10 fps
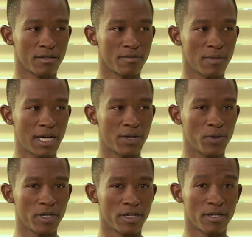time. My
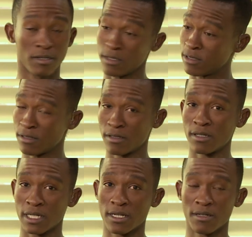word. So
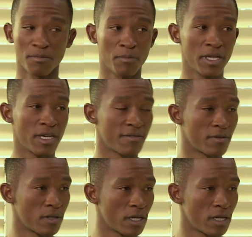you've got to look at, at